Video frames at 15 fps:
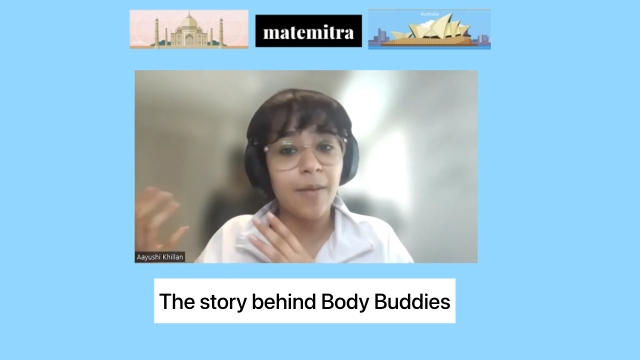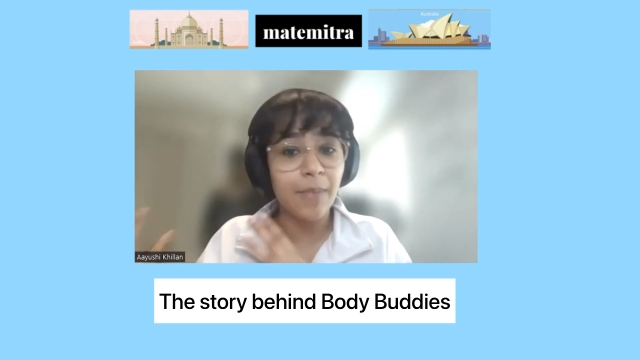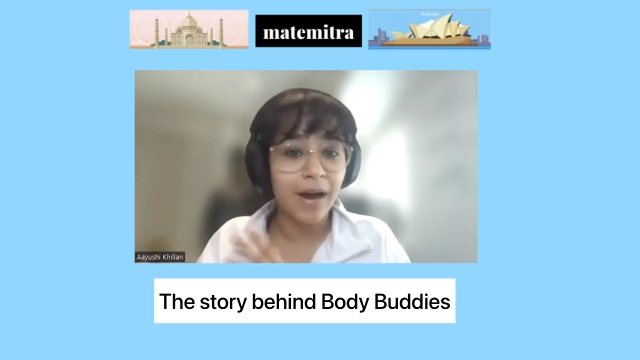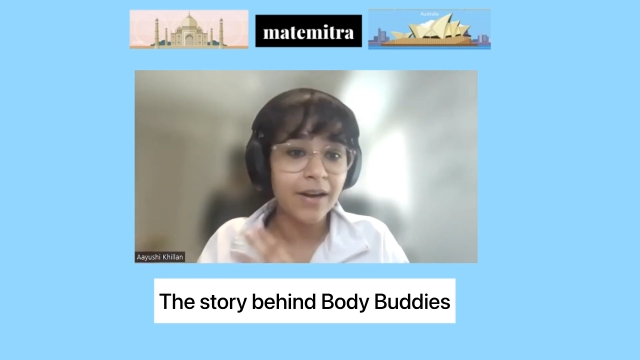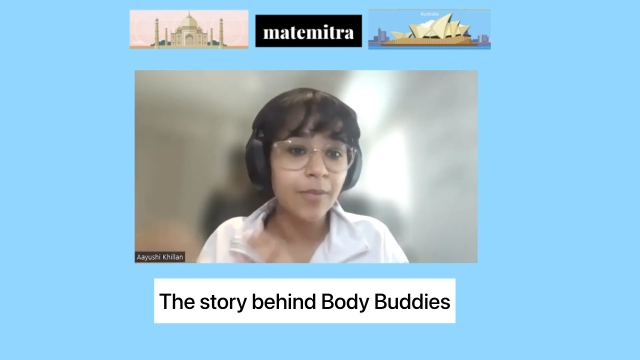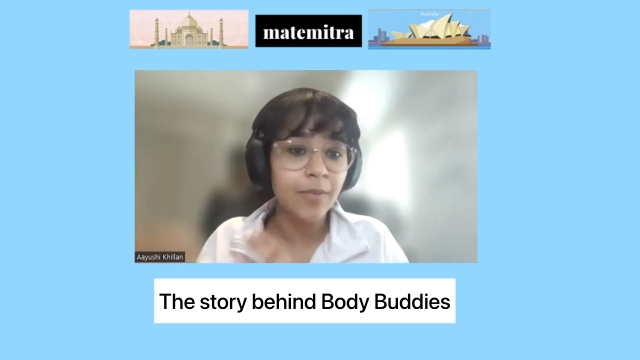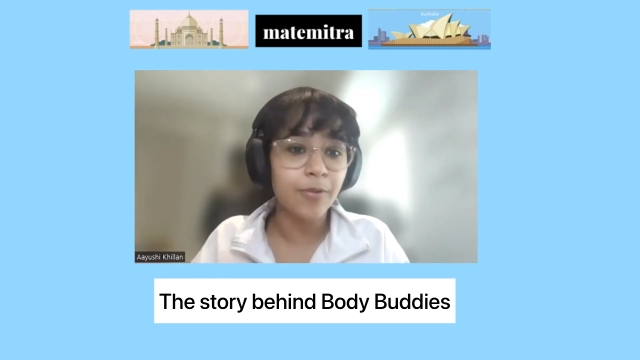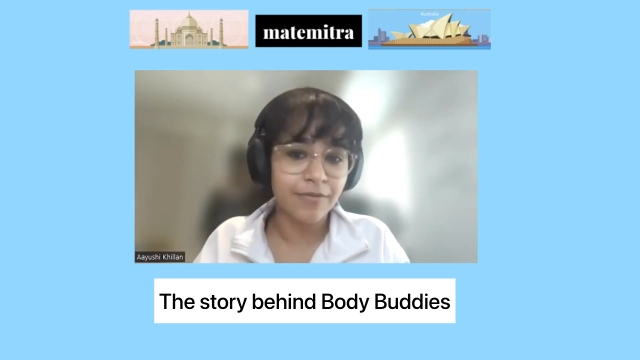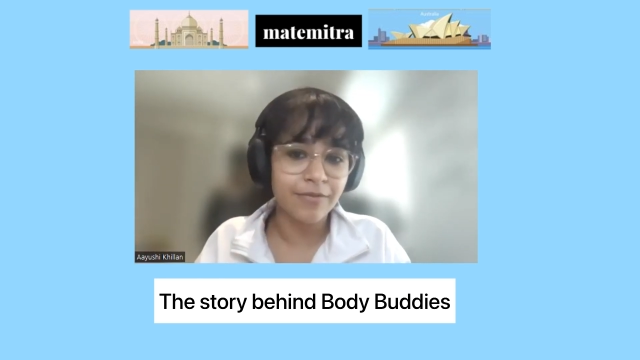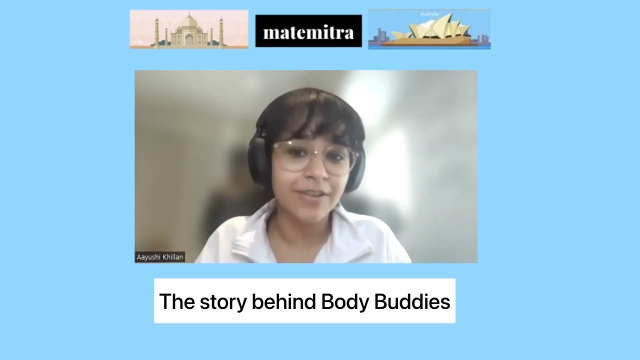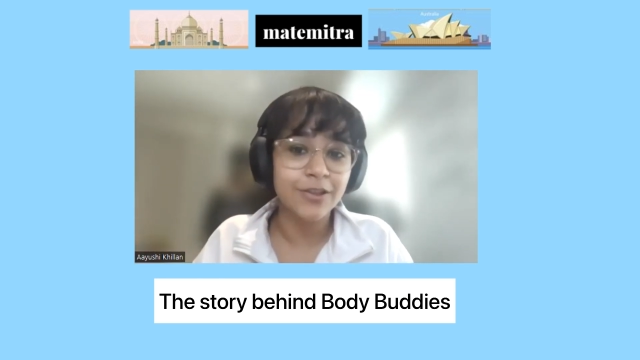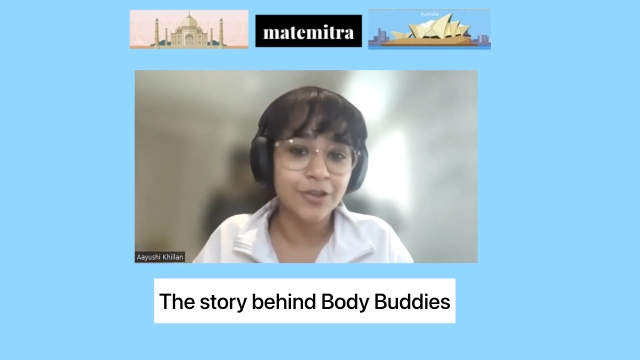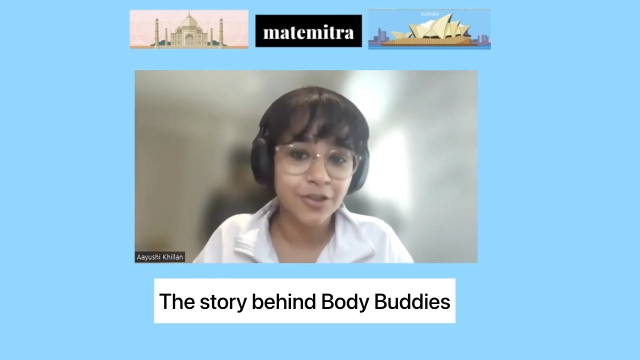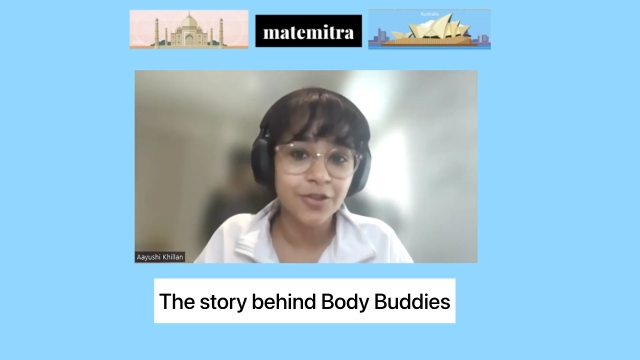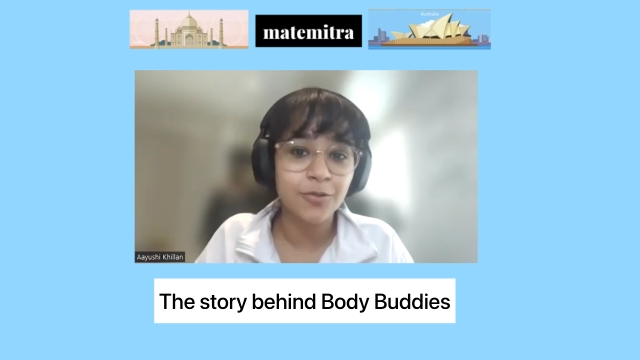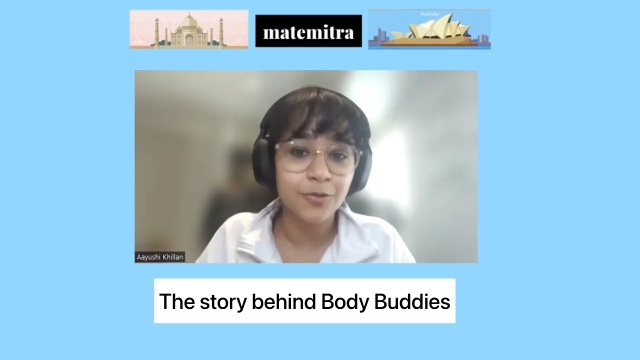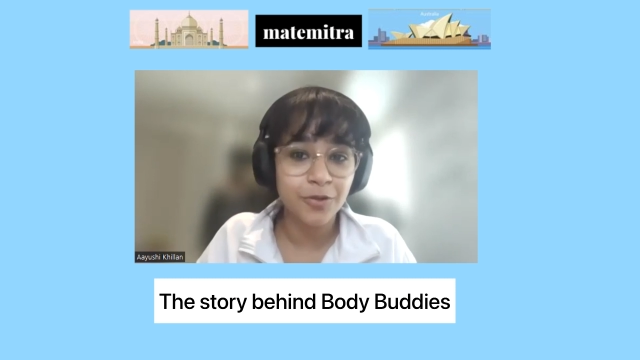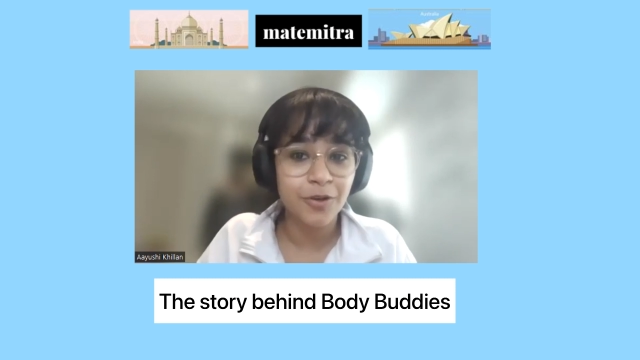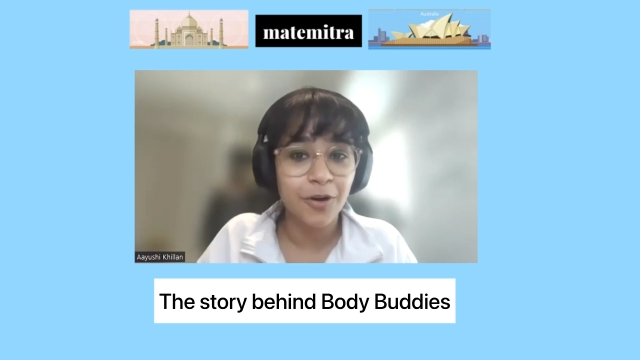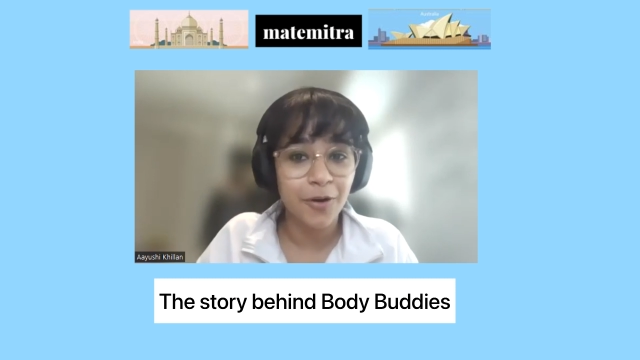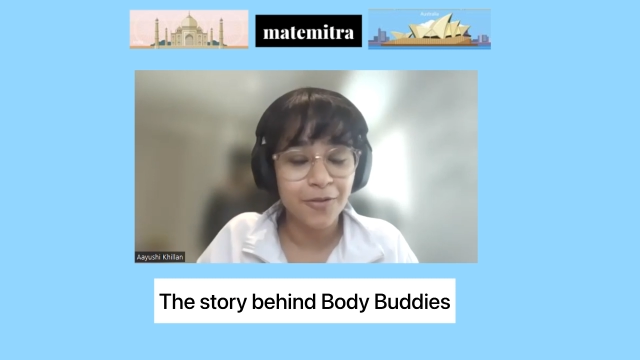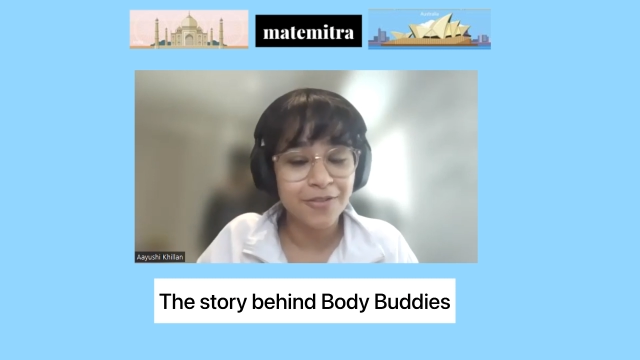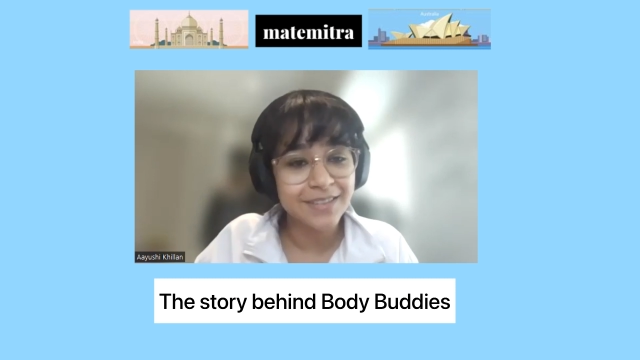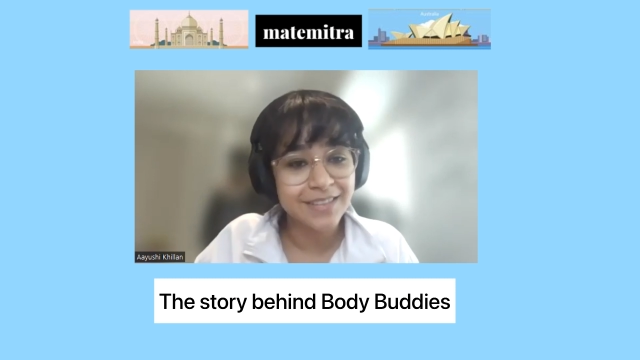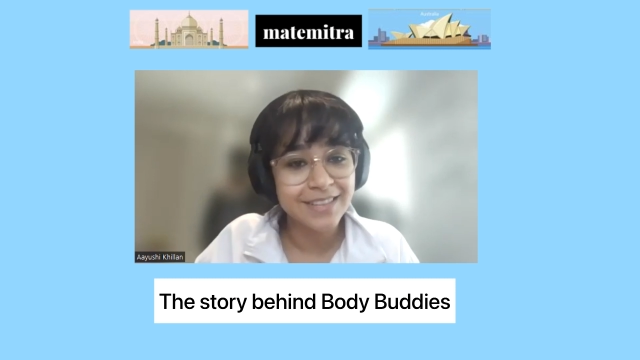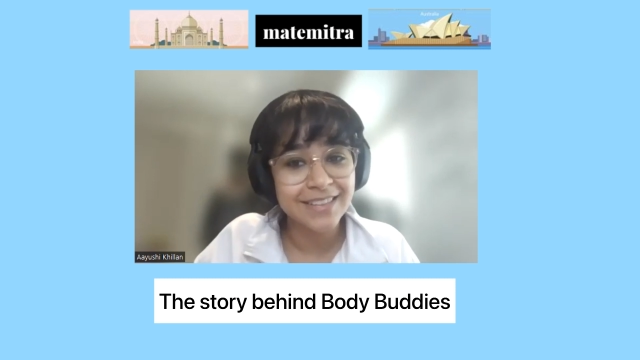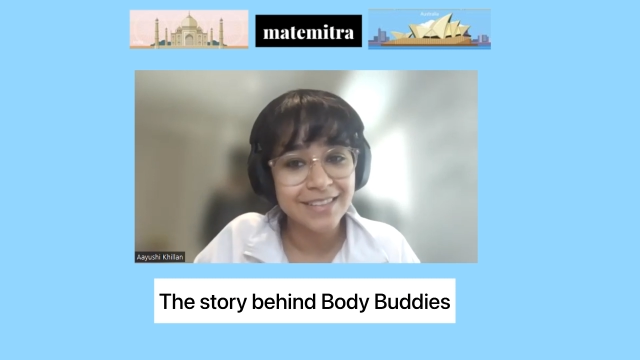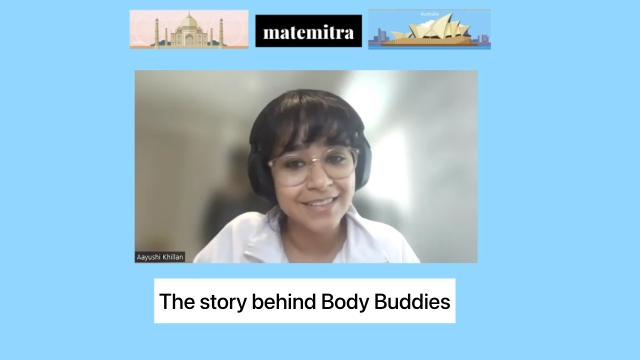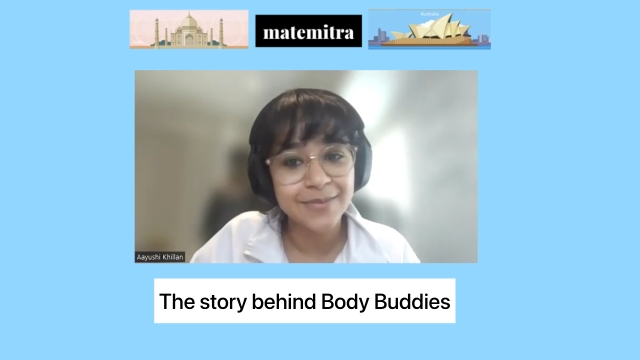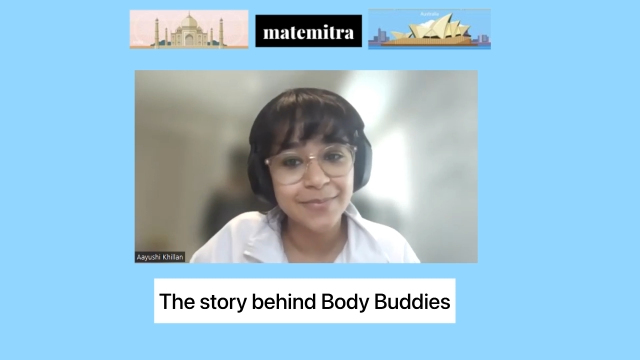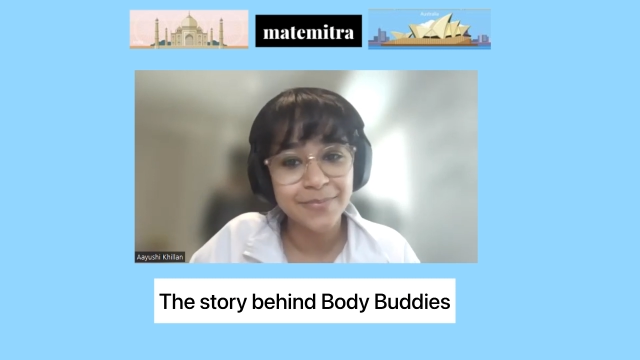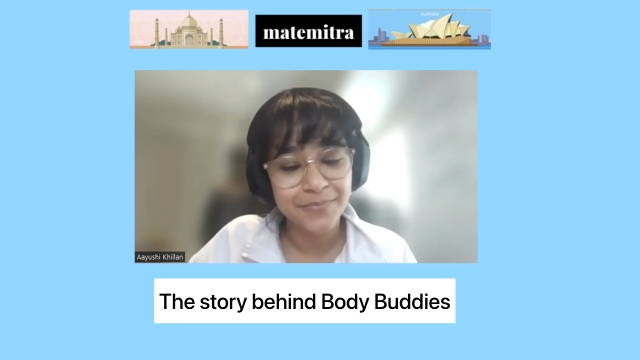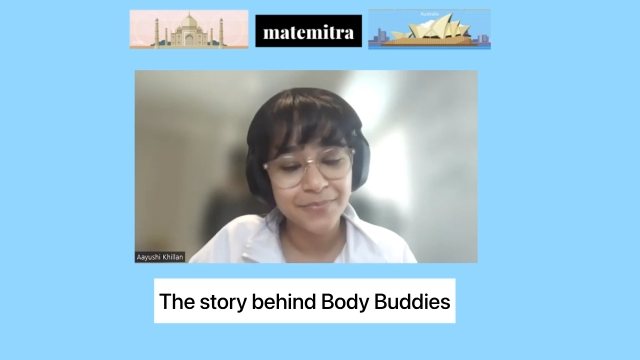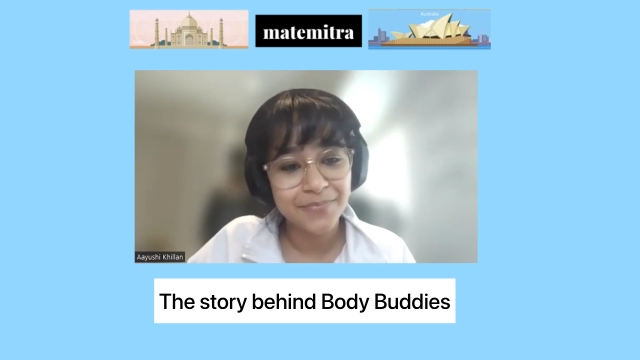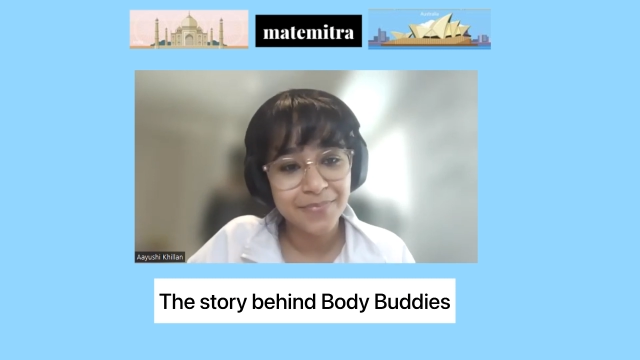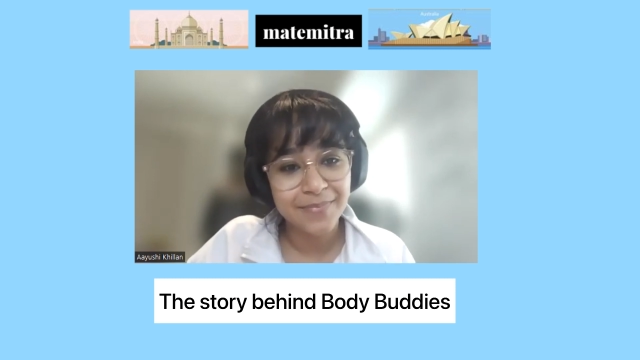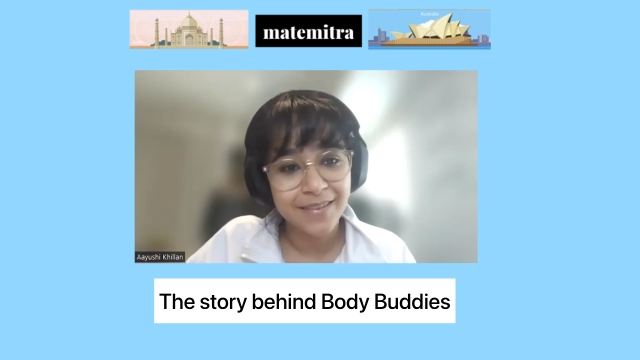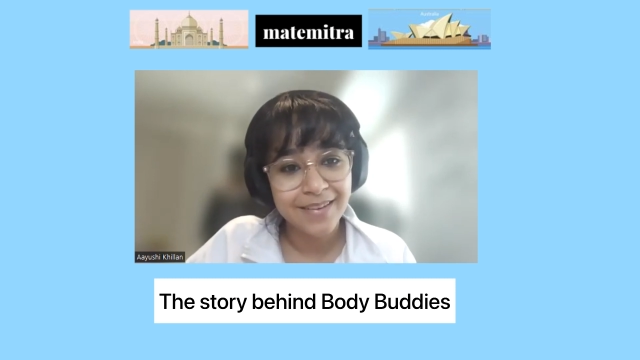um, underprivileged children overseas.